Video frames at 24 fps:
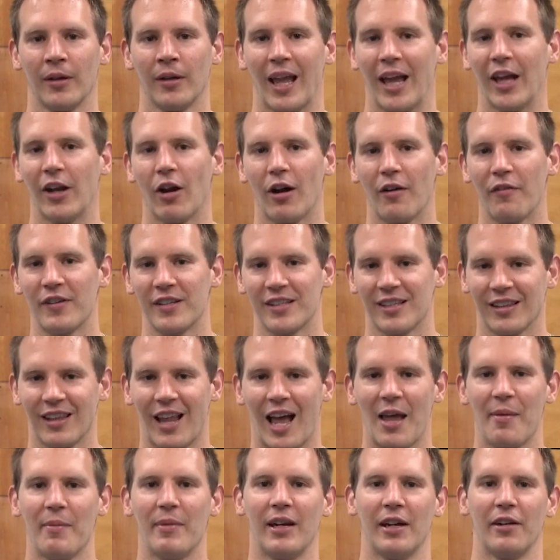An offensive
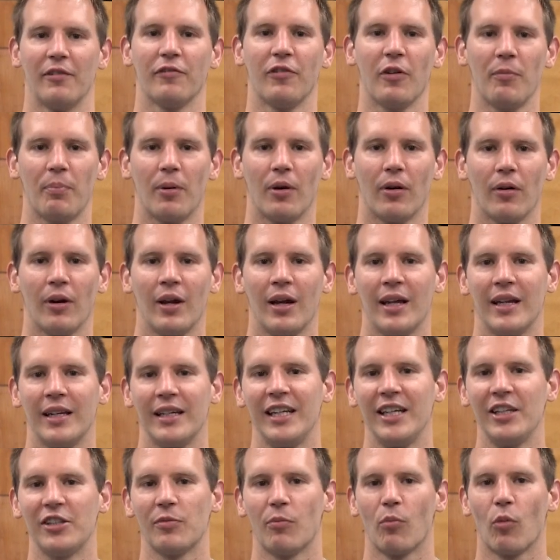lineman in football
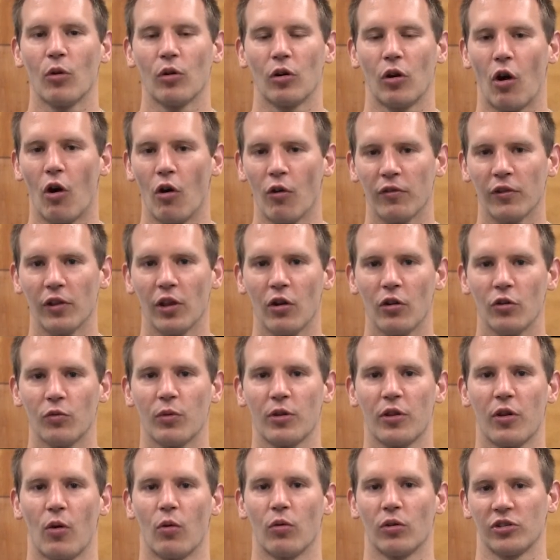needs more overload
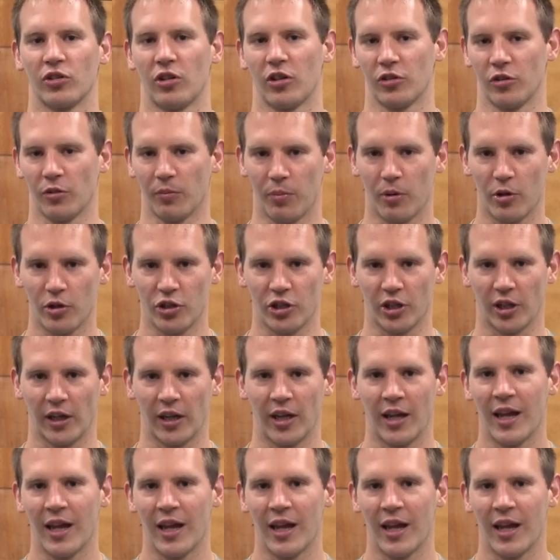with horizontal pushing.